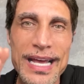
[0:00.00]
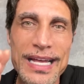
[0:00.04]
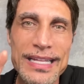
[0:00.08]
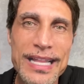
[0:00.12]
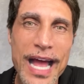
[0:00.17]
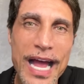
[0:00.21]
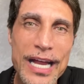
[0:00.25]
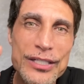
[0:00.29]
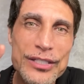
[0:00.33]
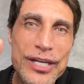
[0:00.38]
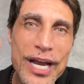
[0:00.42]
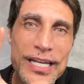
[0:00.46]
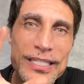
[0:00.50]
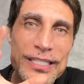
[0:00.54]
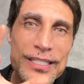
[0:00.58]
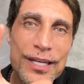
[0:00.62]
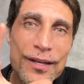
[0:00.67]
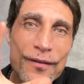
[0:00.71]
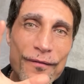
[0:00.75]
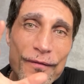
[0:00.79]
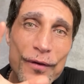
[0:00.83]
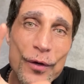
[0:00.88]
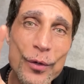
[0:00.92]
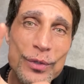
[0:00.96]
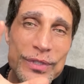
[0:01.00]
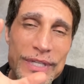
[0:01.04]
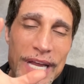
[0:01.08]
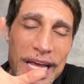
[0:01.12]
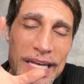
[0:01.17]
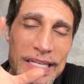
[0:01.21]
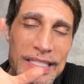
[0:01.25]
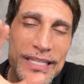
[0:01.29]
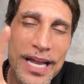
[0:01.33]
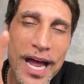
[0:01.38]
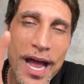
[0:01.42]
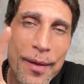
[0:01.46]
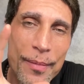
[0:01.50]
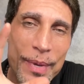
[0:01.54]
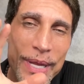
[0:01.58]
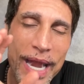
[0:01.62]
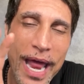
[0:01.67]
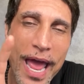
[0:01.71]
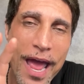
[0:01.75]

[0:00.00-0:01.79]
digesting food takes time and